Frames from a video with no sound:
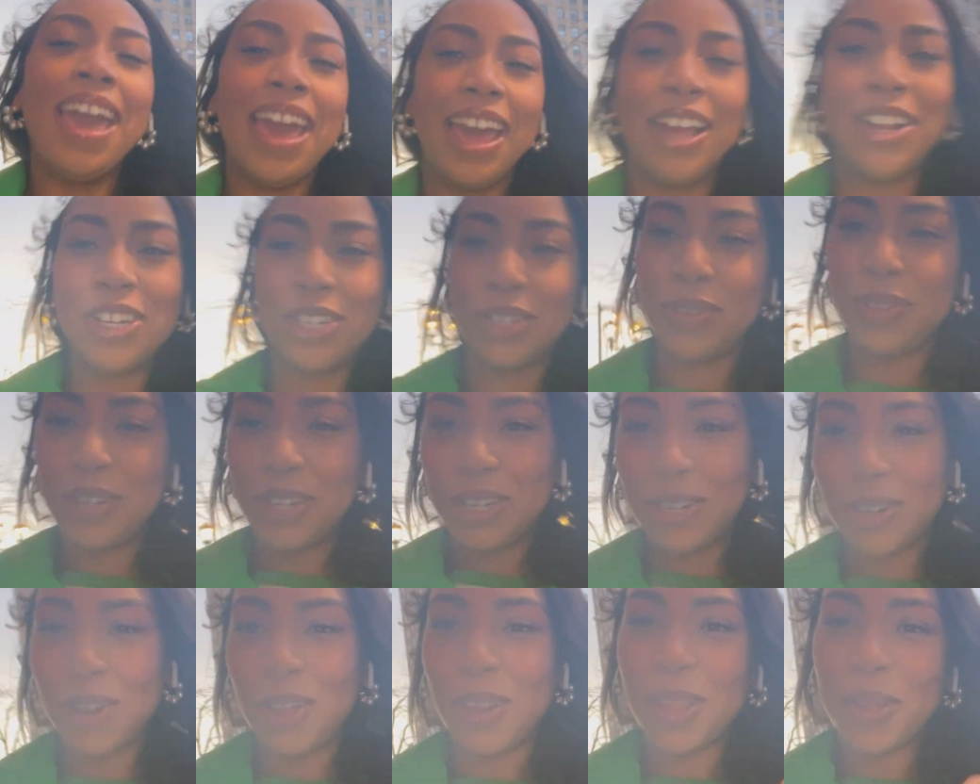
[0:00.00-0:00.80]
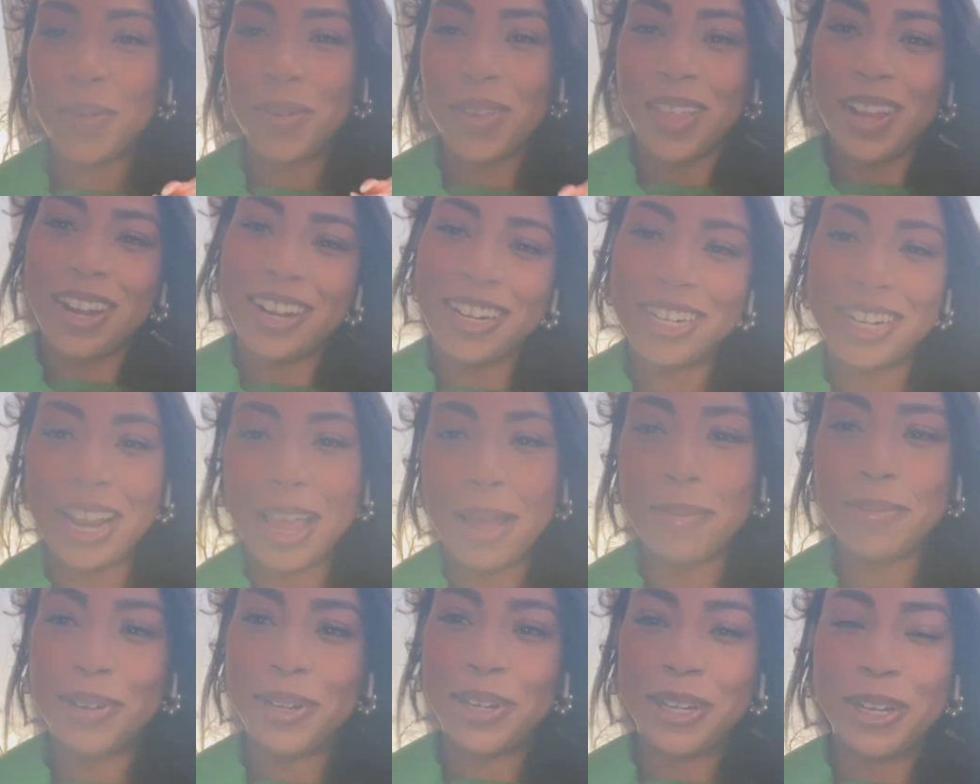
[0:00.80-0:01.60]
Angel is strolling with her
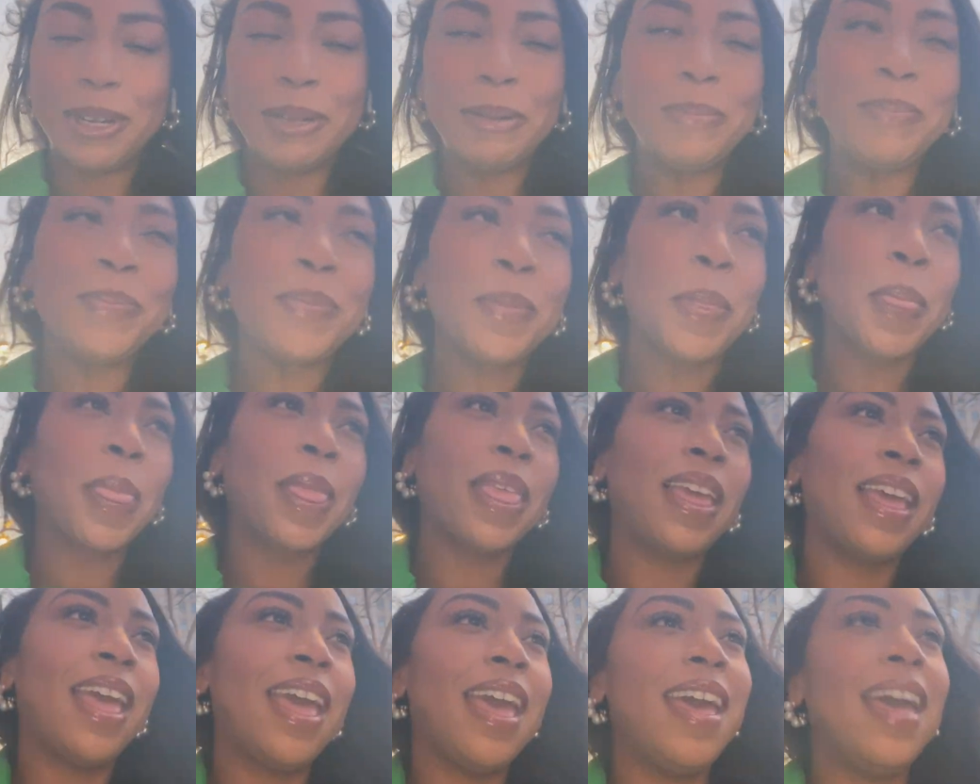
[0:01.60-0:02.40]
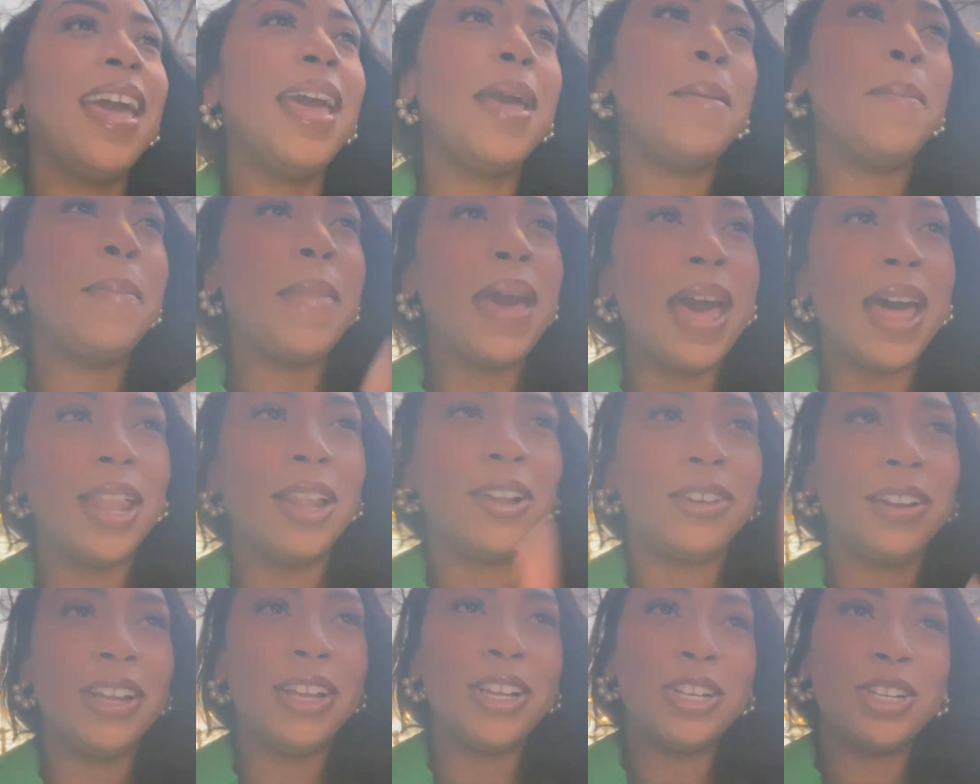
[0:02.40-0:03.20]
chapter. And
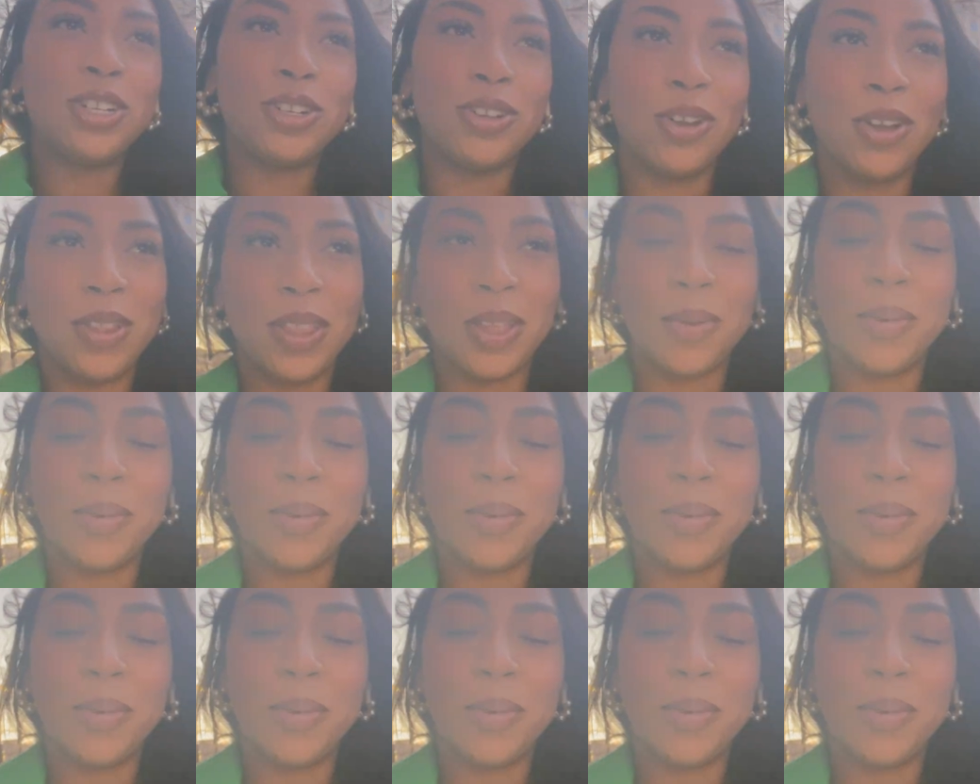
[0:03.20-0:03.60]
Mallory is strolling